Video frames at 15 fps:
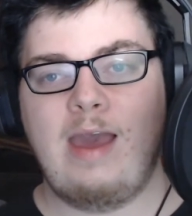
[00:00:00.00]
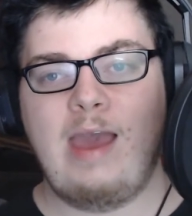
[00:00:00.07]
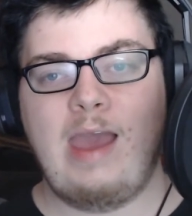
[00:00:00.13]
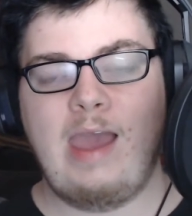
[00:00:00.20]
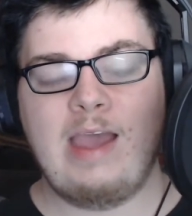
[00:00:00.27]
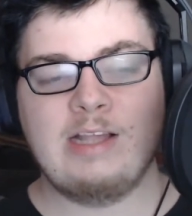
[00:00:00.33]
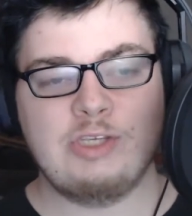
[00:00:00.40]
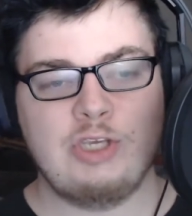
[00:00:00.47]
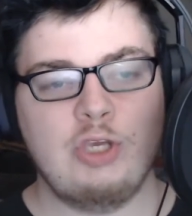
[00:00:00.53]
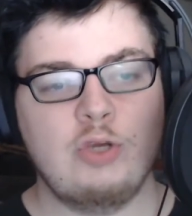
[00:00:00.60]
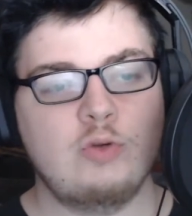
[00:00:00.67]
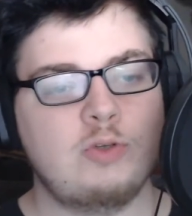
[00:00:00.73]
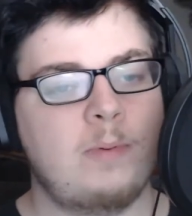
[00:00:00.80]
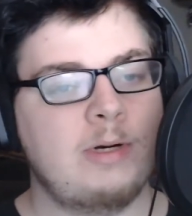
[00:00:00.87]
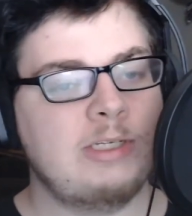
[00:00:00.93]
is
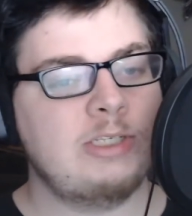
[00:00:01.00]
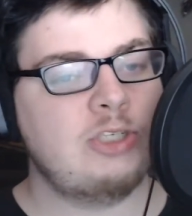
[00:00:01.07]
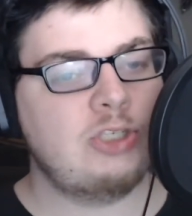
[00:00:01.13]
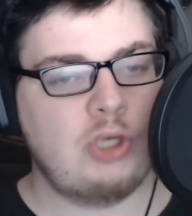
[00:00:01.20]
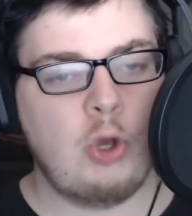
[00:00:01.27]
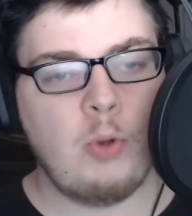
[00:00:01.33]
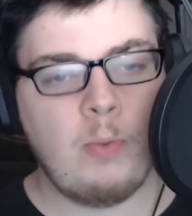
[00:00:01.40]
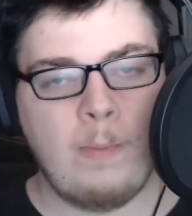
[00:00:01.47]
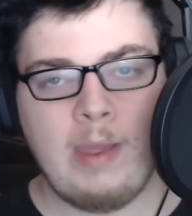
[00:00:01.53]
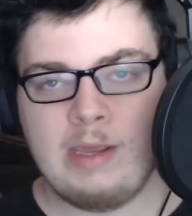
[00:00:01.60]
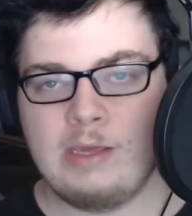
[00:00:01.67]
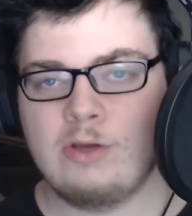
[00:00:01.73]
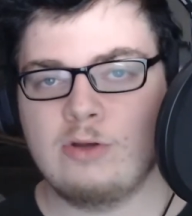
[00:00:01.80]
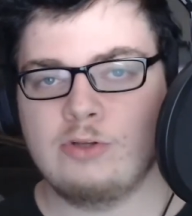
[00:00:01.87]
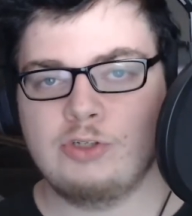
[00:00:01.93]
used by so many
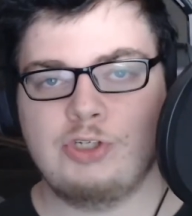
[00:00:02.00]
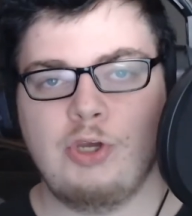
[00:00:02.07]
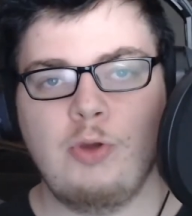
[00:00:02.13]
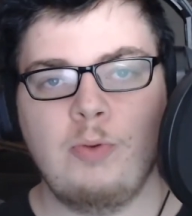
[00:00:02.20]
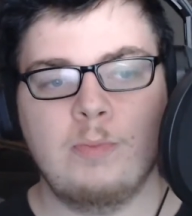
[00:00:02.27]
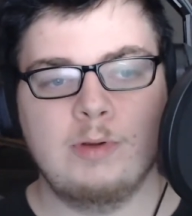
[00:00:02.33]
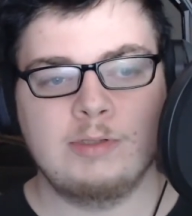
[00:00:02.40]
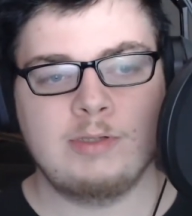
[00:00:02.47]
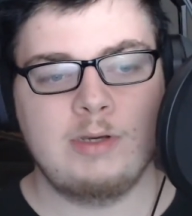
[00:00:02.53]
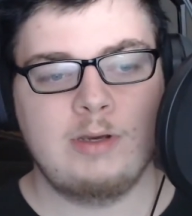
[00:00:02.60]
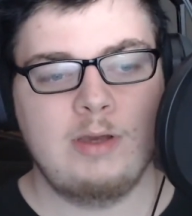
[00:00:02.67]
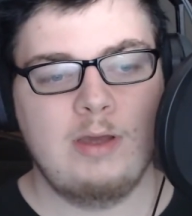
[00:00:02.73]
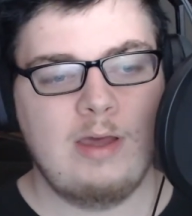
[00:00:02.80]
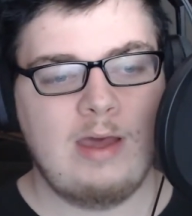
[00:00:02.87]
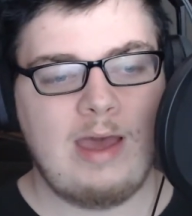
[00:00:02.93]
consumers
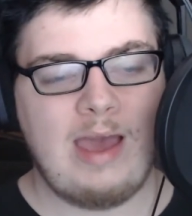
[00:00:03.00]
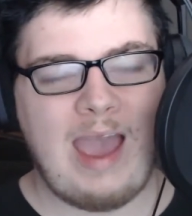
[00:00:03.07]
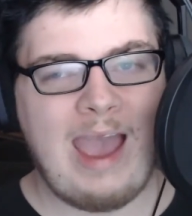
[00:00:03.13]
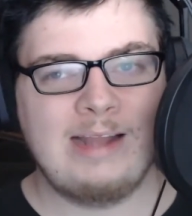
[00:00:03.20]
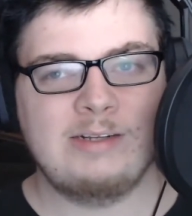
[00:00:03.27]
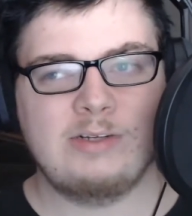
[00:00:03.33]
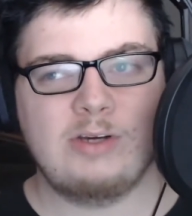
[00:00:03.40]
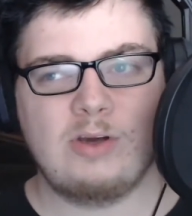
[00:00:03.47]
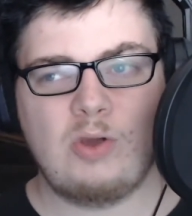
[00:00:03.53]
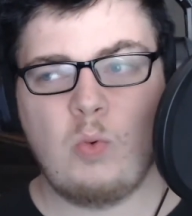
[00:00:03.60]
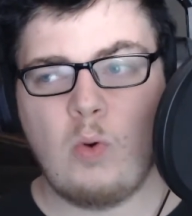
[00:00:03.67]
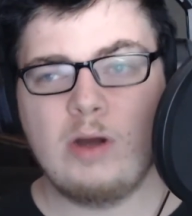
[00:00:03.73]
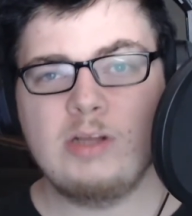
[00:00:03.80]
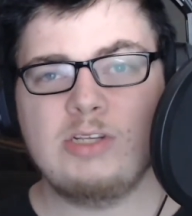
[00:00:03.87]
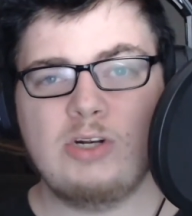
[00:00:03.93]
and
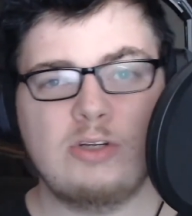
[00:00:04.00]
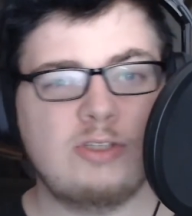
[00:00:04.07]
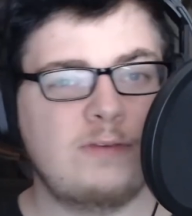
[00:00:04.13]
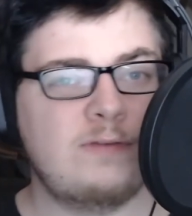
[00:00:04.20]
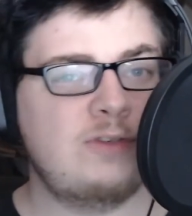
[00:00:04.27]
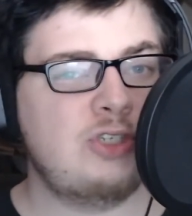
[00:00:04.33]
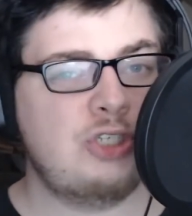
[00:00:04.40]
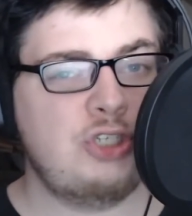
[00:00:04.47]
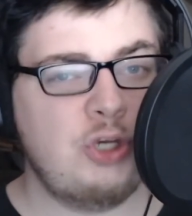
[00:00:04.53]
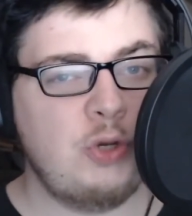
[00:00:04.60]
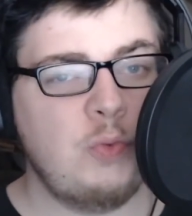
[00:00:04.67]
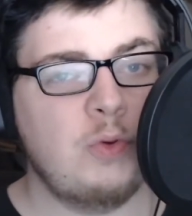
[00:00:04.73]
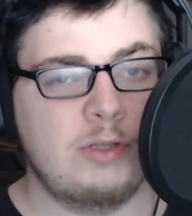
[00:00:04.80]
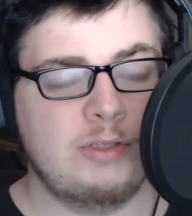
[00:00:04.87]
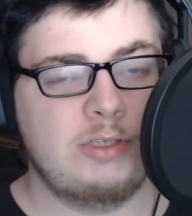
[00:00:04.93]
quite a lot of
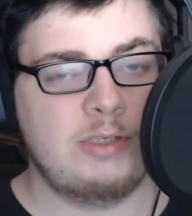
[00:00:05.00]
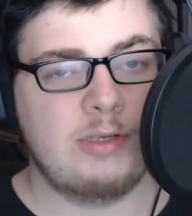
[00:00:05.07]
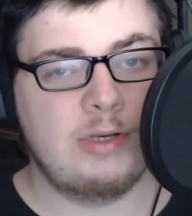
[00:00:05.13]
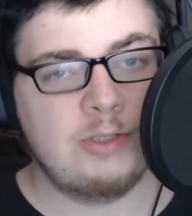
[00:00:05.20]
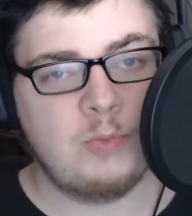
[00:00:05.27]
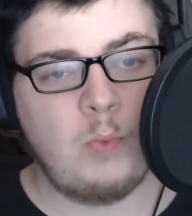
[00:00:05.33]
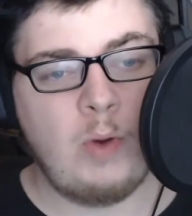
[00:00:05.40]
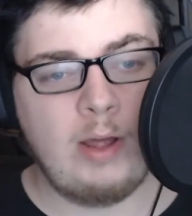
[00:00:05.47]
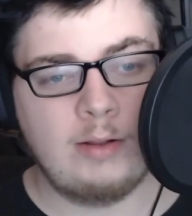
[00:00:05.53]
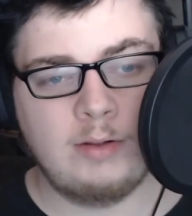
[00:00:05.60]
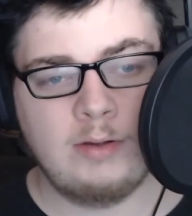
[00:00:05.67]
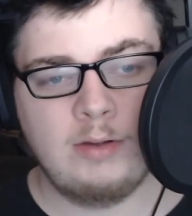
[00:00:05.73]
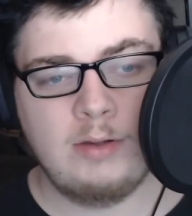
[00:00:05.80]
students as well.